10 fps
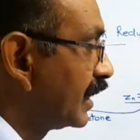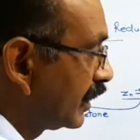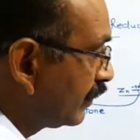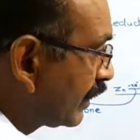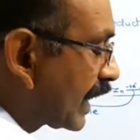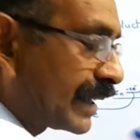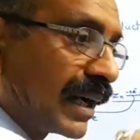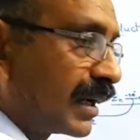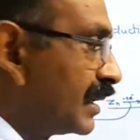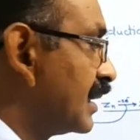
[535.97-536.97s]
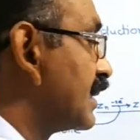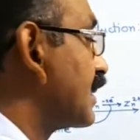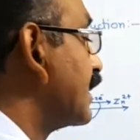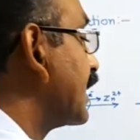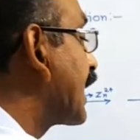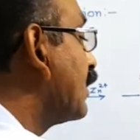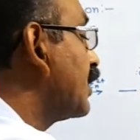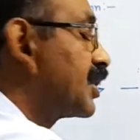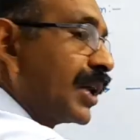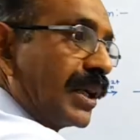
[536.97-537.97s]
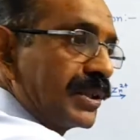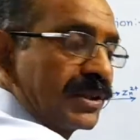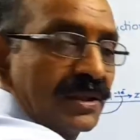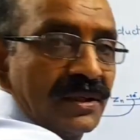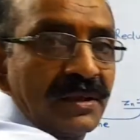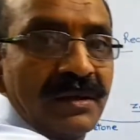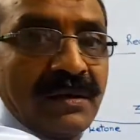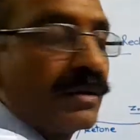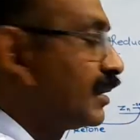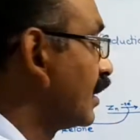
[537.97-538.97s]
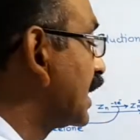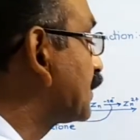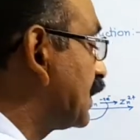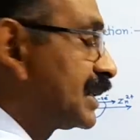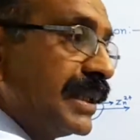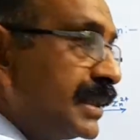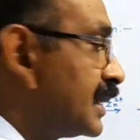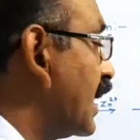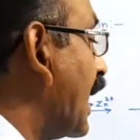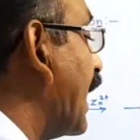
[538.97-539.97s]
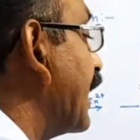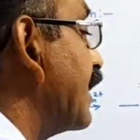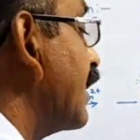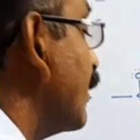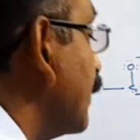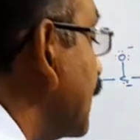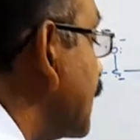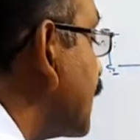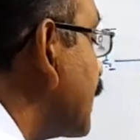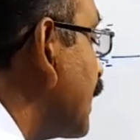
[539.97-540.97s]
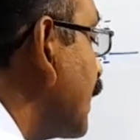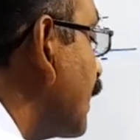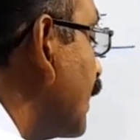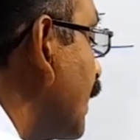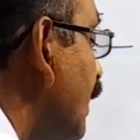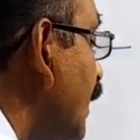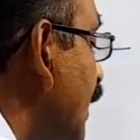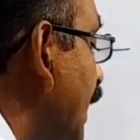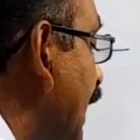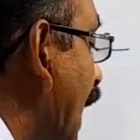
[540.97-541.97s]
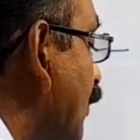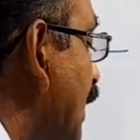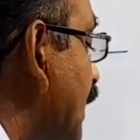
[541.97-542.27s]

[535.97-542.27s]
You will get a negatively charged species, and means here it appears